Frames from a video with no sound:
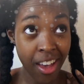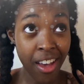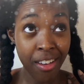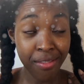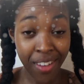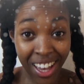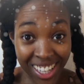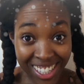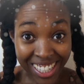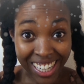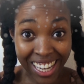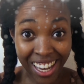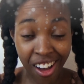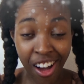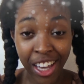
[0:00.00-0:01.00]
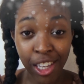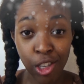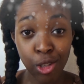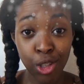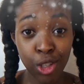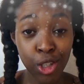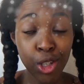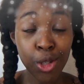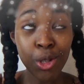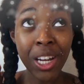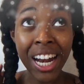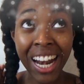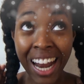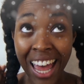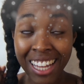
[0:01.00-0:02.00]
Firstly, I used to
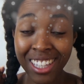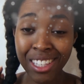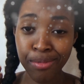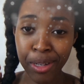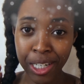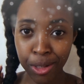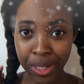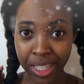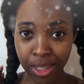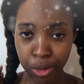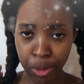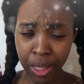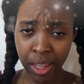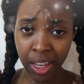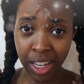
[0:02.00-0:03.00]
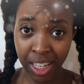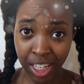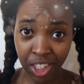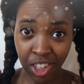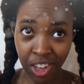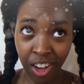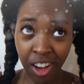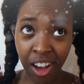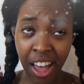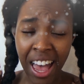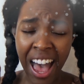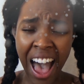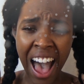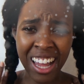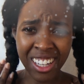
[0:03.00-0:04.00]
cleanse my twists with conditioner
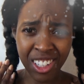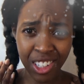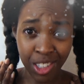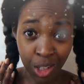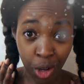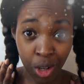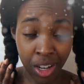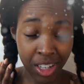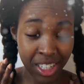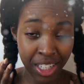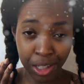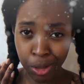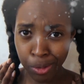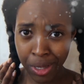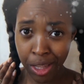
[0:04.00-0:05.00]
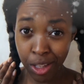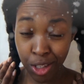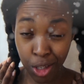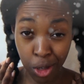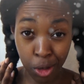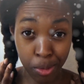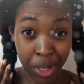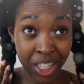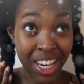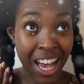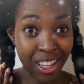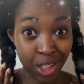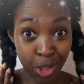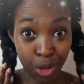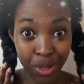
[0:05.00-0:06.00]
and not deal with too much
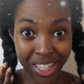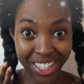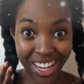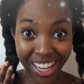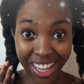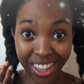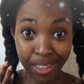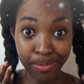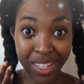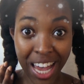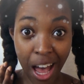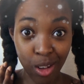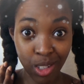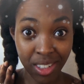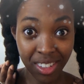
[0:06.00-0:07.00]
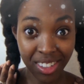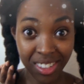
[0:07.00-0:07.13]
hassle when taking them down.